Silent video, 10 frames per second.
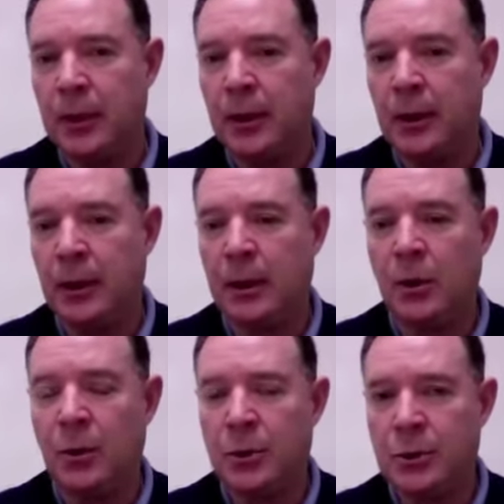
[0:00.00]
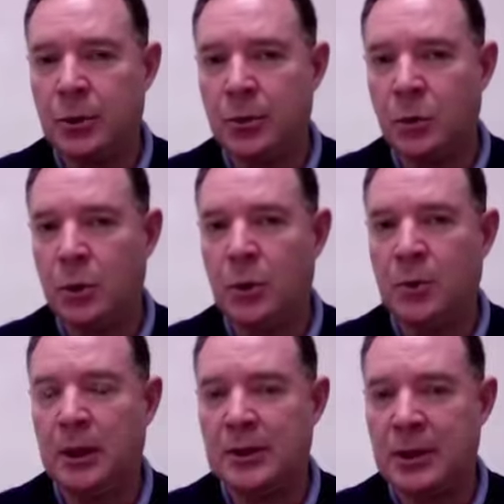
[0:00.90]
Owners could
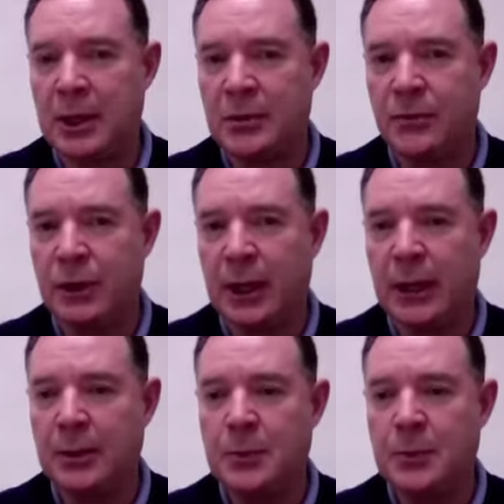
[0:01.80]
be assessed for that,